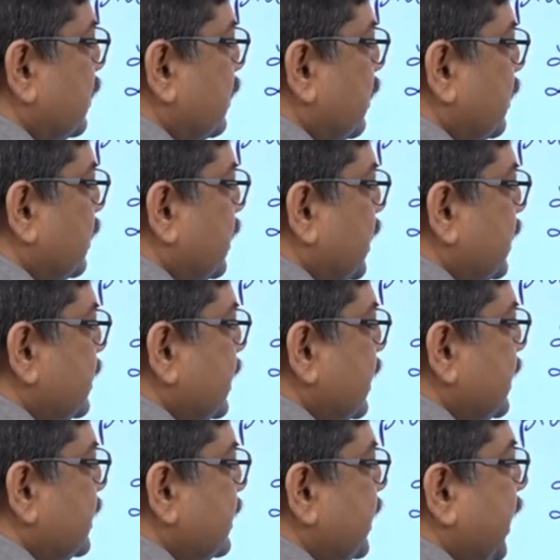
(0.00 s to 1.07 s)
Now this
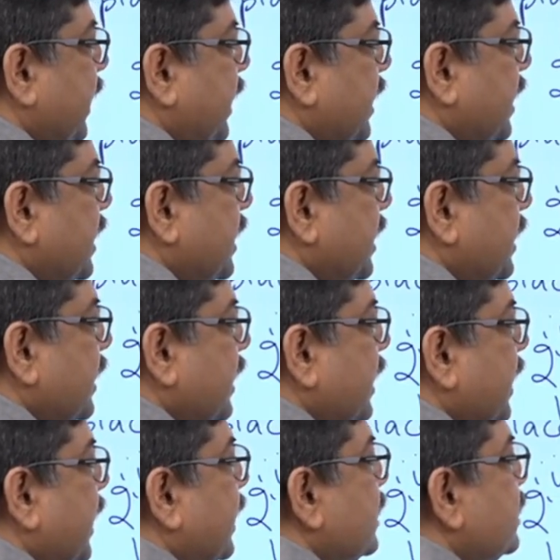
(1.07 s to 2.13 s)
is the
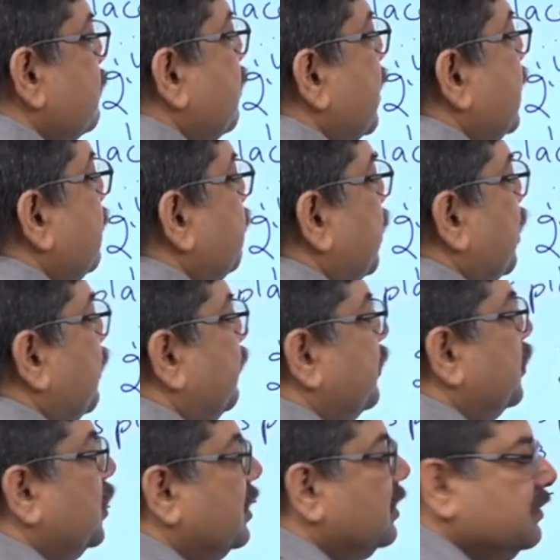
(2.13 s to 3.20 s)
nearest multiple of
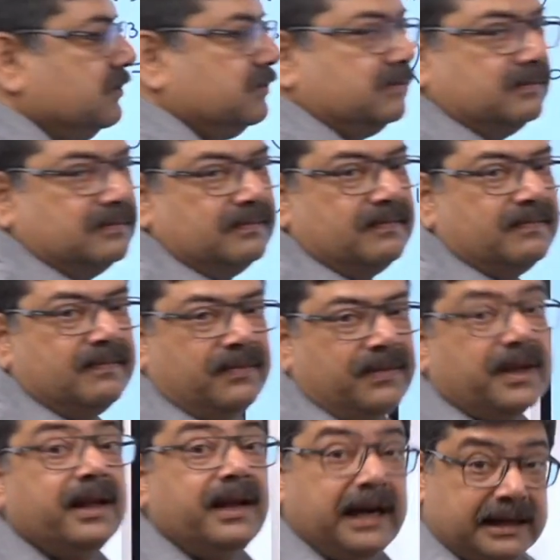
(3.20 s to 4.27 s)
4.
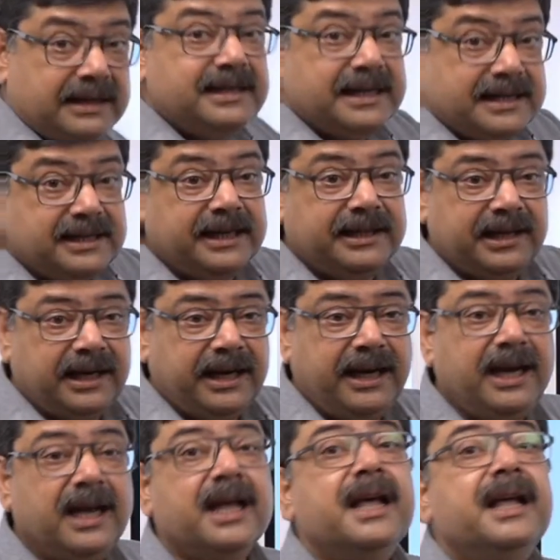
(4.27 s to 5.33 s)
In
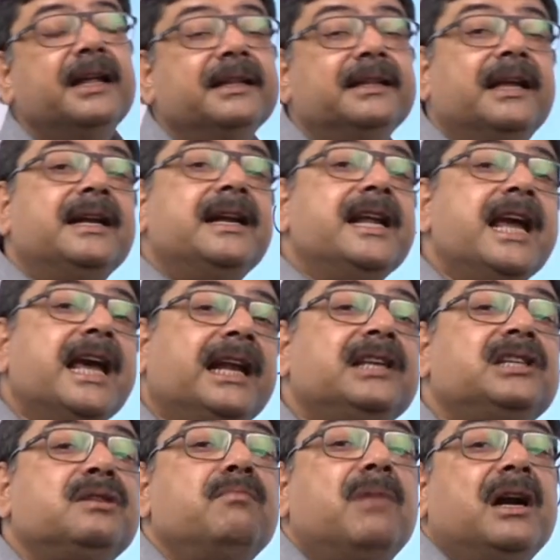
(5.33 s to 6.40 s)
63, the
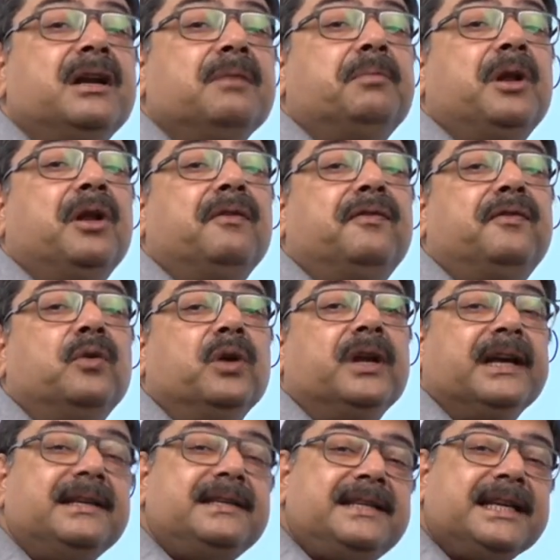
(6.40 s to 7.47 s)
nearest multiple of 4
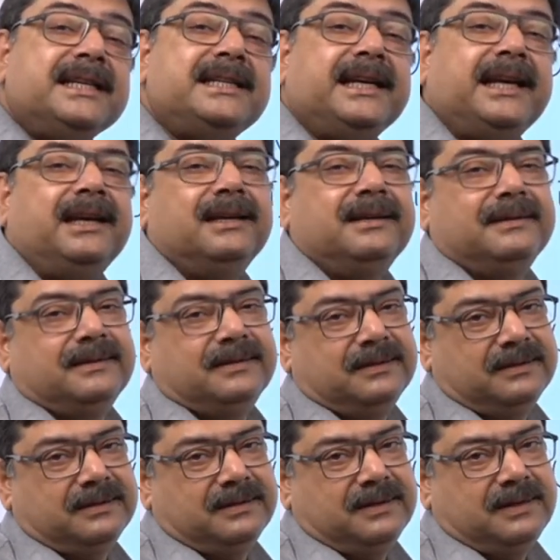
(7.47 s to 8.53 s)
is 60.
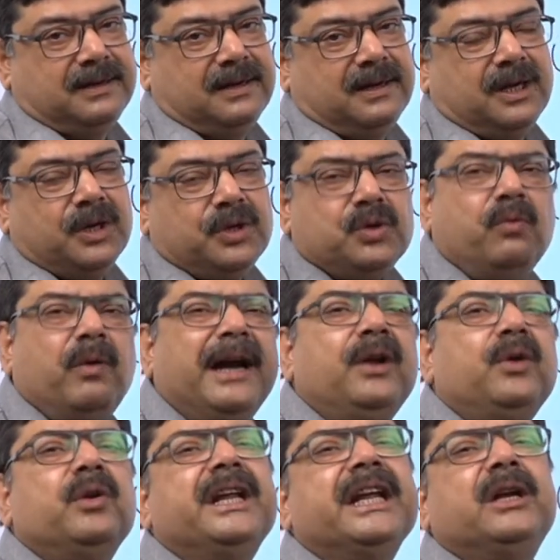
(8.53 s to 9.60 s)
So why do
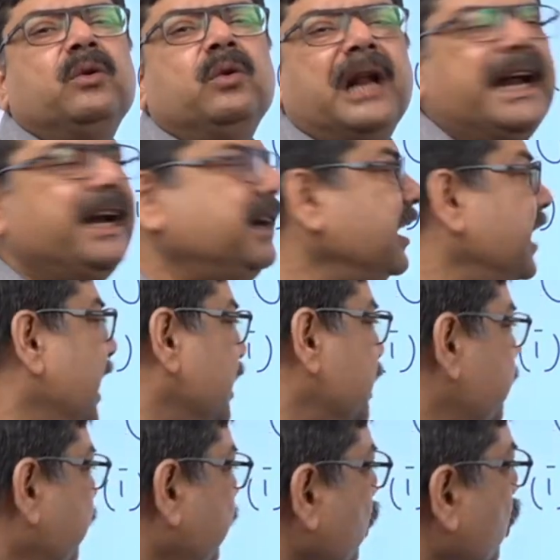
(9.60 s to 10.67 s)
you need to write it as
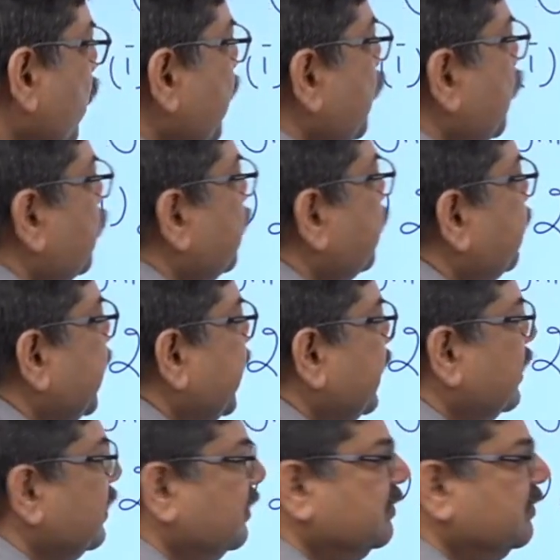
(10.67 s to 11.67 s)
4 into 15?